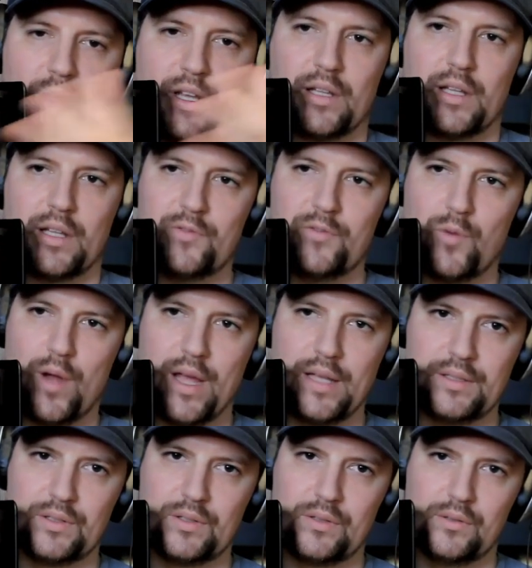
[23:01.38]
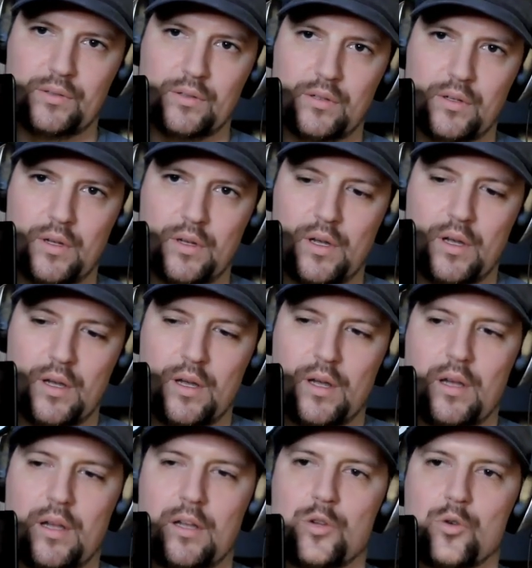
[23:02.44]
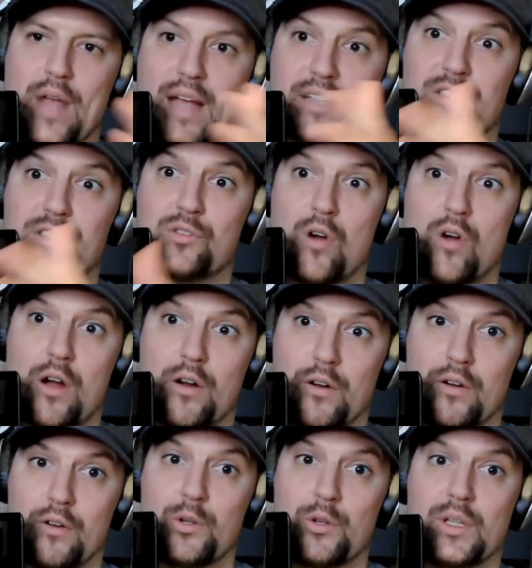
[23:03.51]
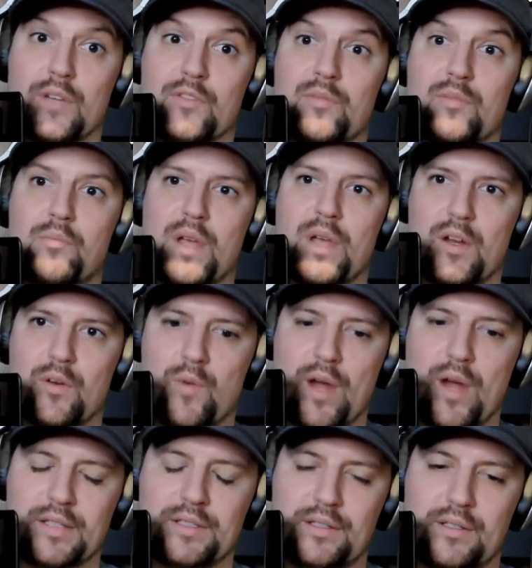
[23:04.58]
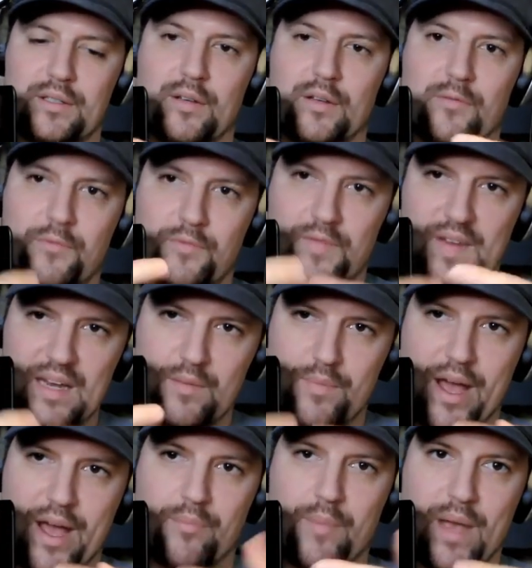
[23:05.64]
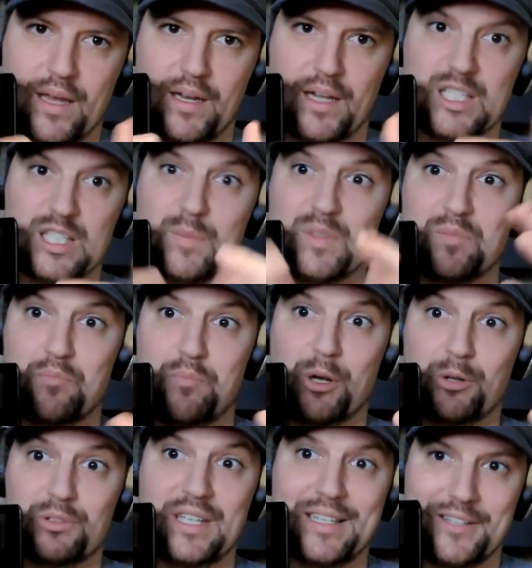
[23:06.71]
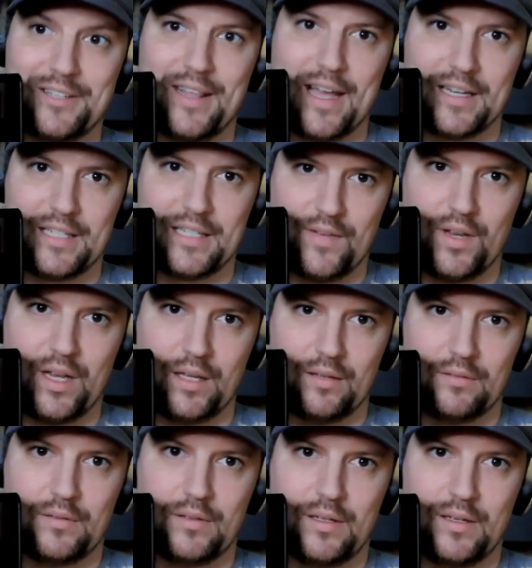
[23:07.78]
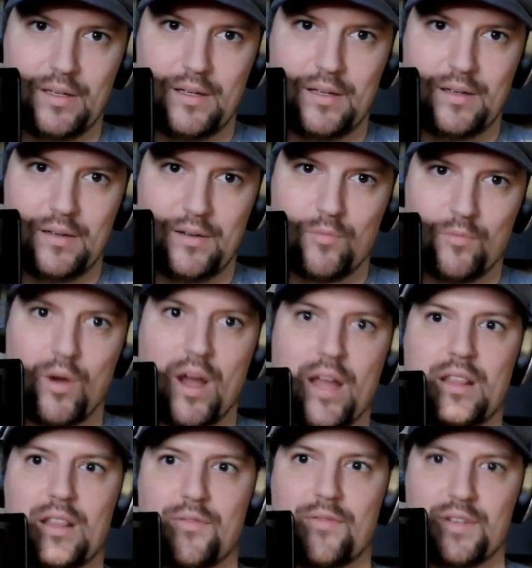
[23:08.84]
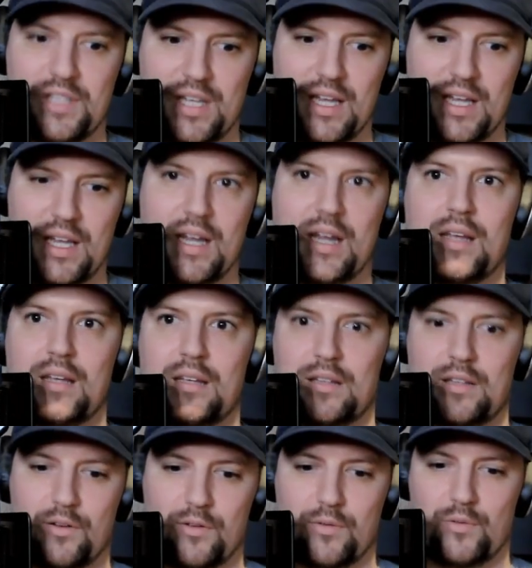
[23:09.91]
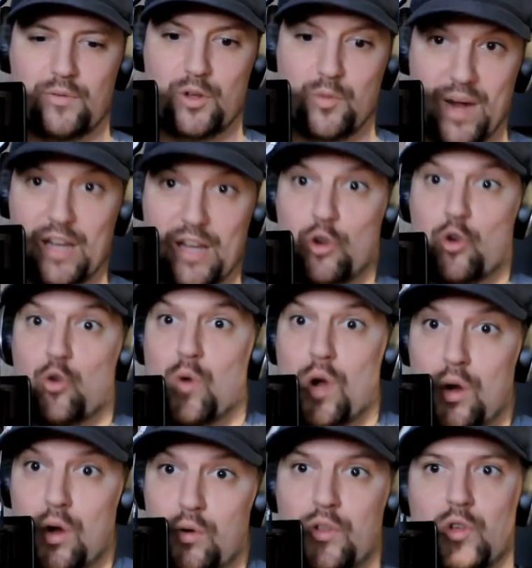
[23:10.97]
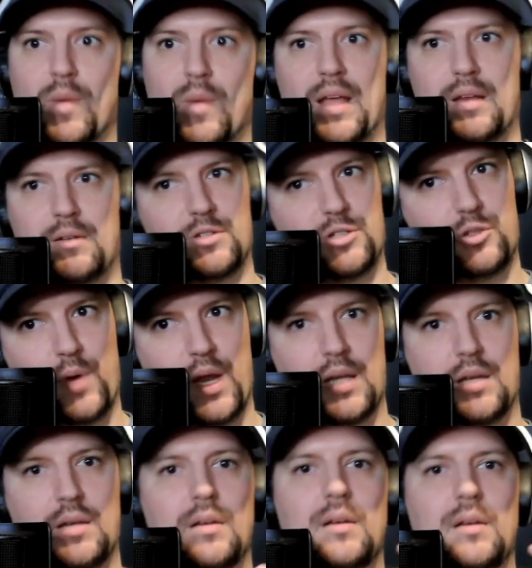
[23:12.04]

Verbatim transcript: you mm-hmm. lift weights you get stronger, you lift bigger weights. The mm-hmm. feedback mechanism is built into the activity. Right. Right. The fatigue, you're you might grow, you might shrink,